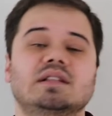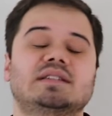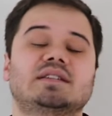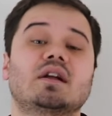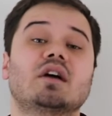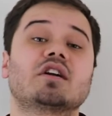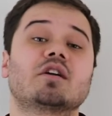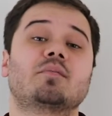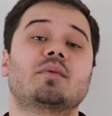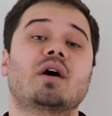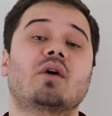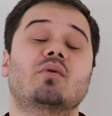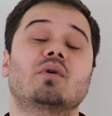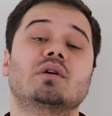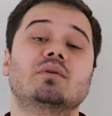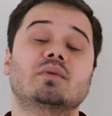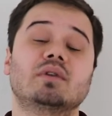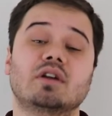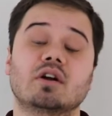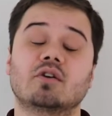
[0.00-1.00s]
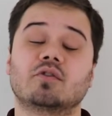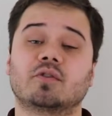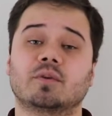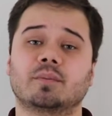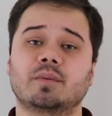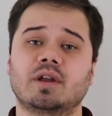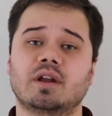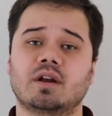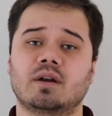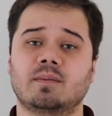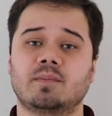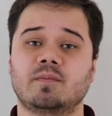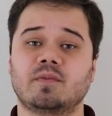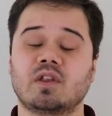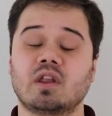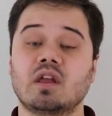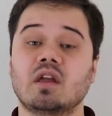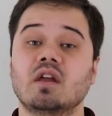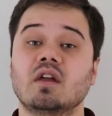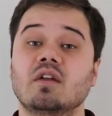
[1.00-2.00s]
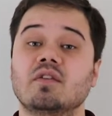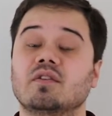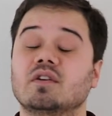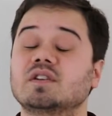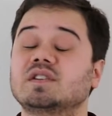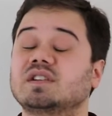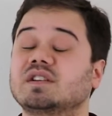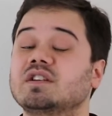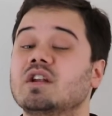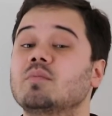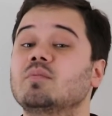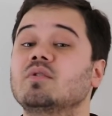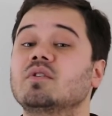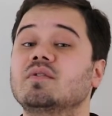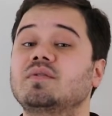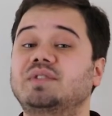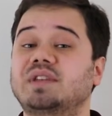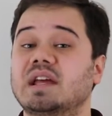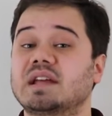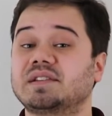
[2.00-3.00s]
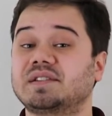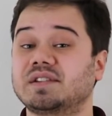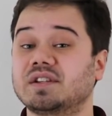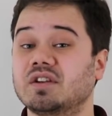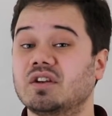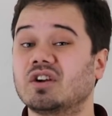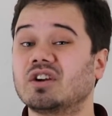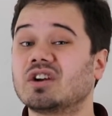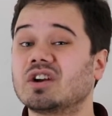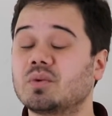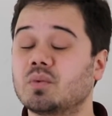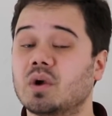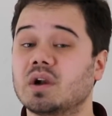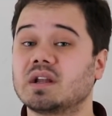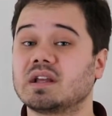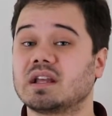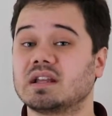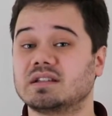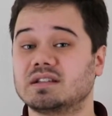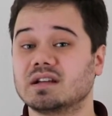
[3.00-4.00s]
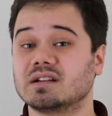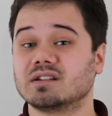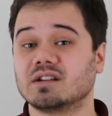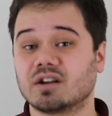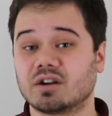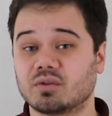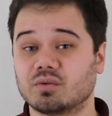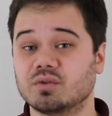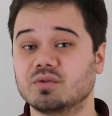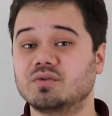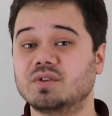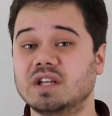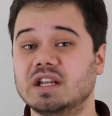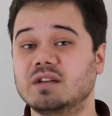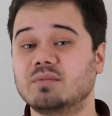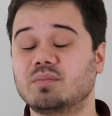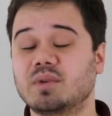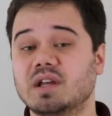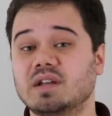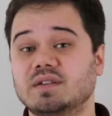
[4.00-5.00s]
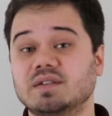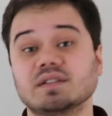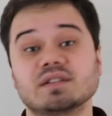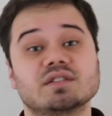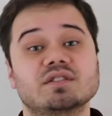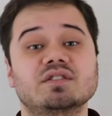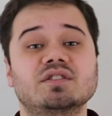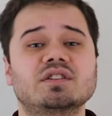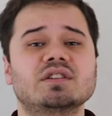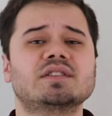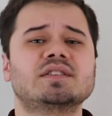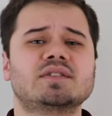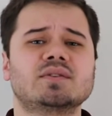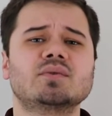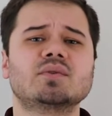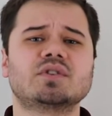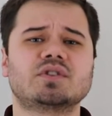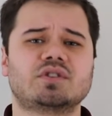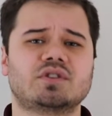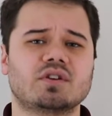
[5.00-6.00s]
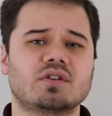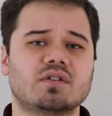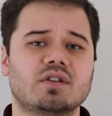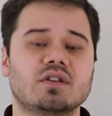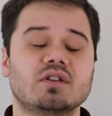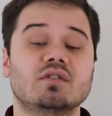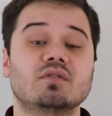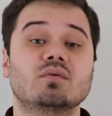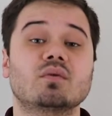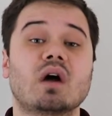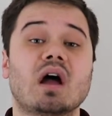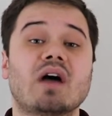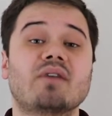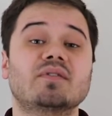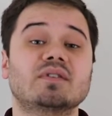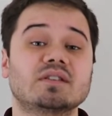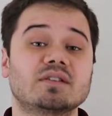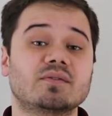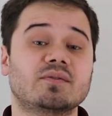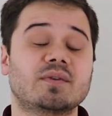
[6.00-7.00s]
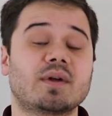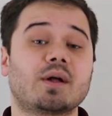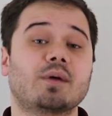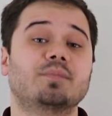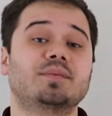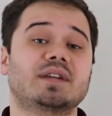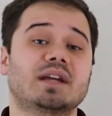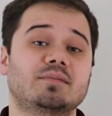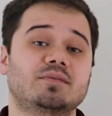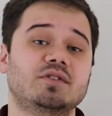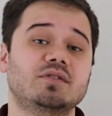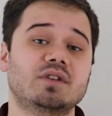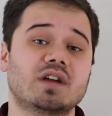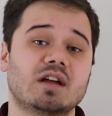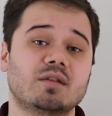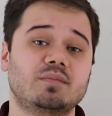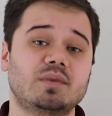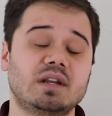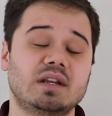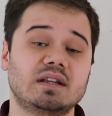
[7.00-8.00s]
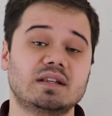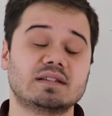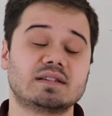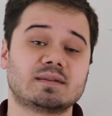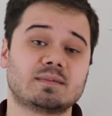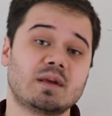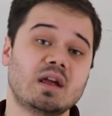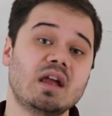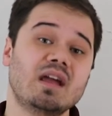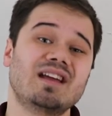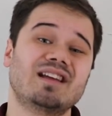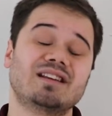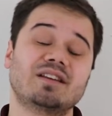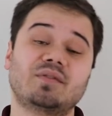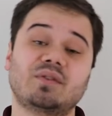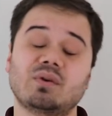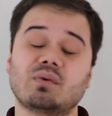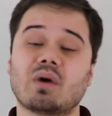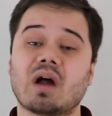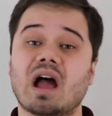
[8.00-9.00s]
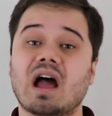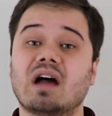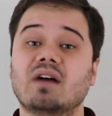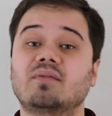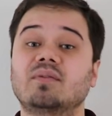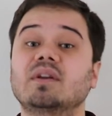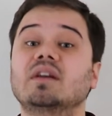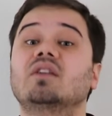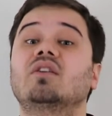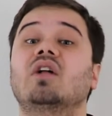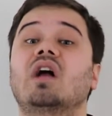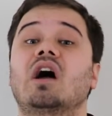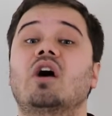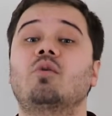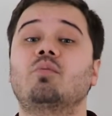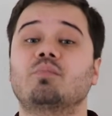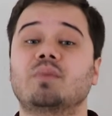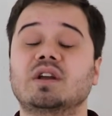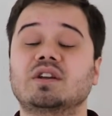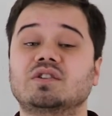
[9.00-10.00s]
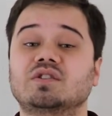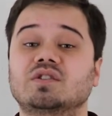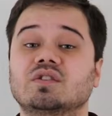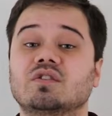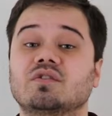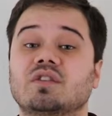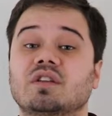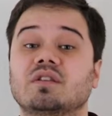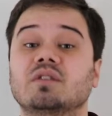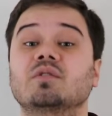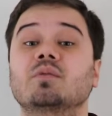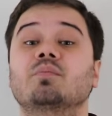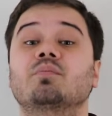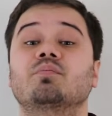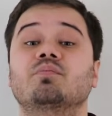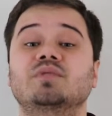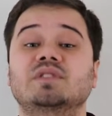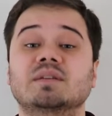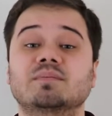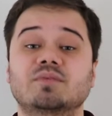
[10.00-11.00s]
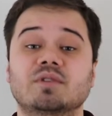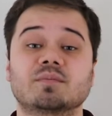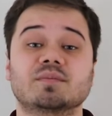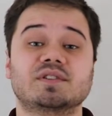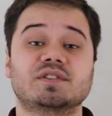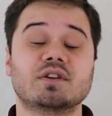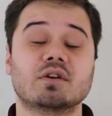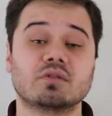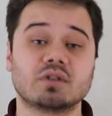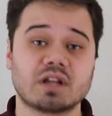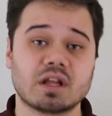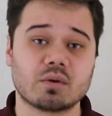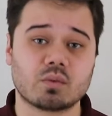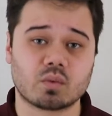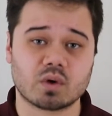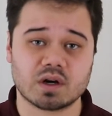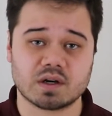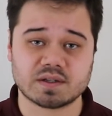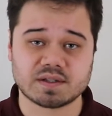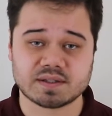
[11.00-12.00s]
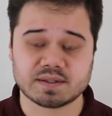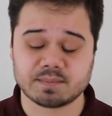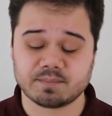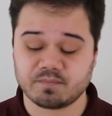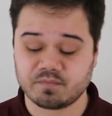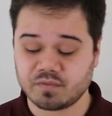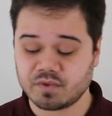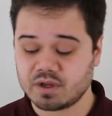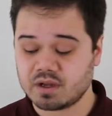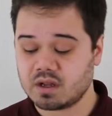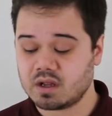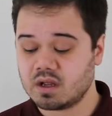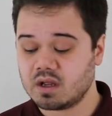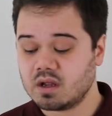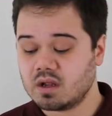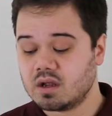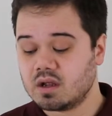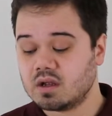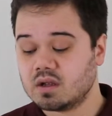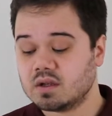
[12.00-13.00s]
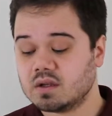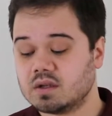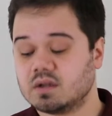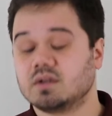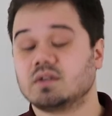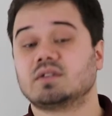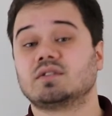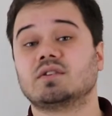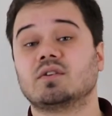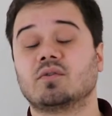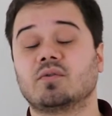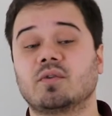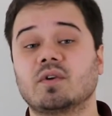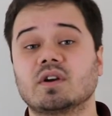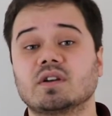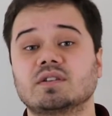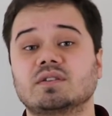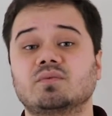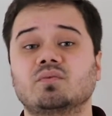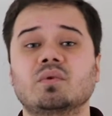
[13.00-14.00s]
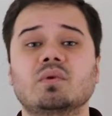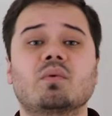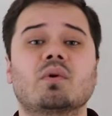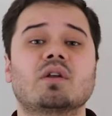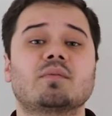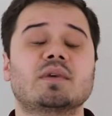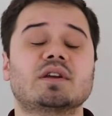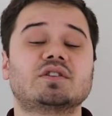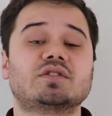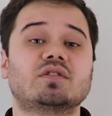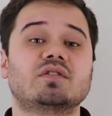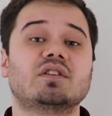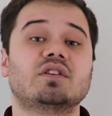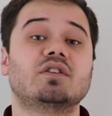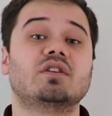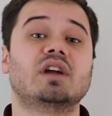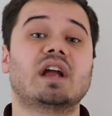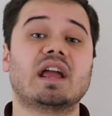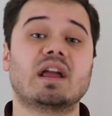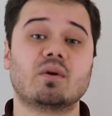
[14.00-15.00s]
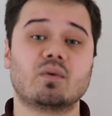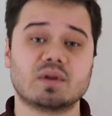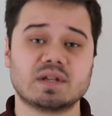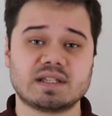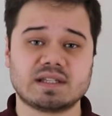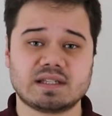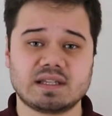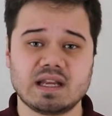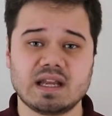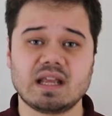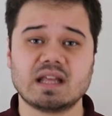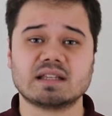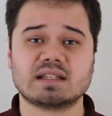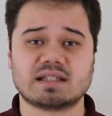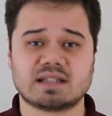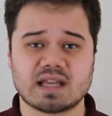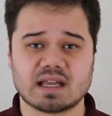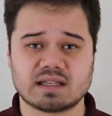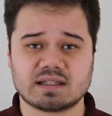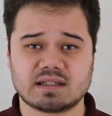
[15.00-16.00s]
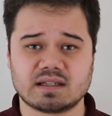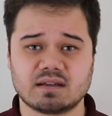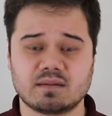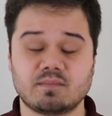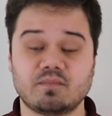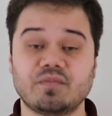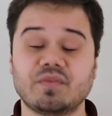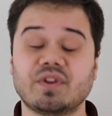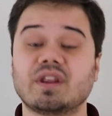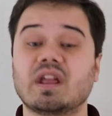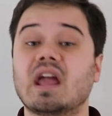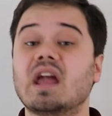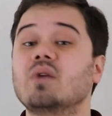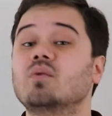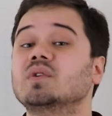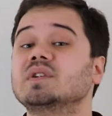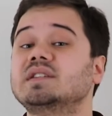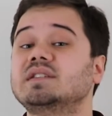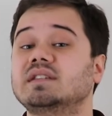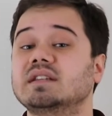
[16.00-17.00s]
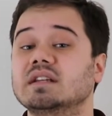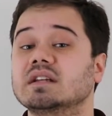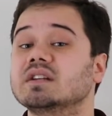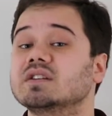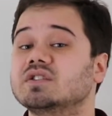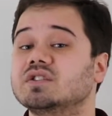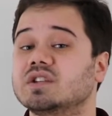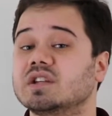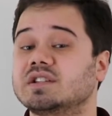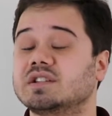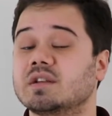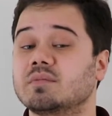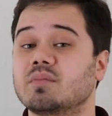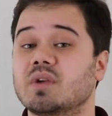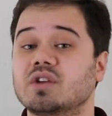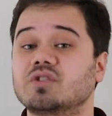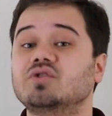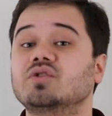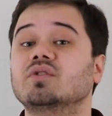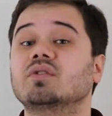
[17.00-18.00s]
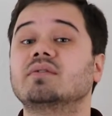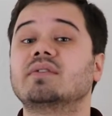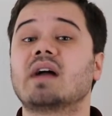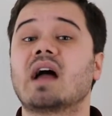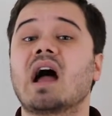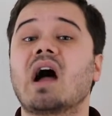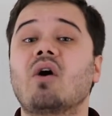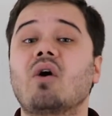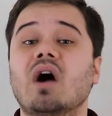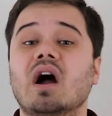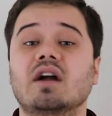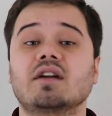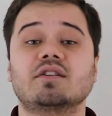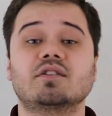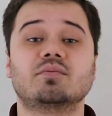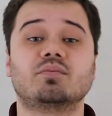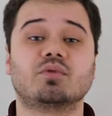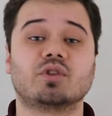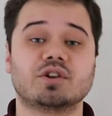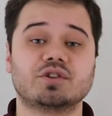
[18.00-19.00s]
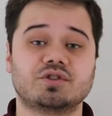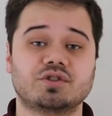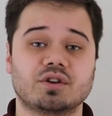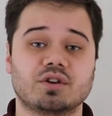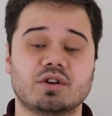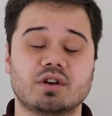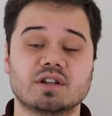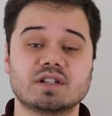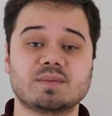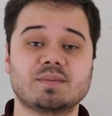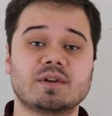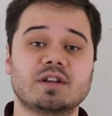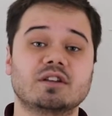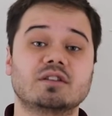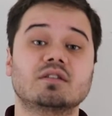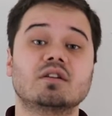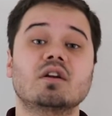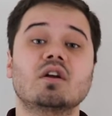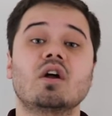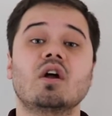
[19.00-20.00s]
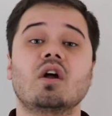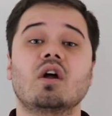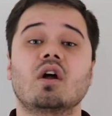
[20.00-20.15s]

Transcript: let's talk about where we go from here. There's a number of tests that you're going to want to get done on a routine basis just to ensure that you haven't developed type 2 diabetes. If you have, it'll help sure that the symptoms don't get worse. So first, we want to make sure that your A1C gets tested. A1C is just a measure of how high your blood sugar has been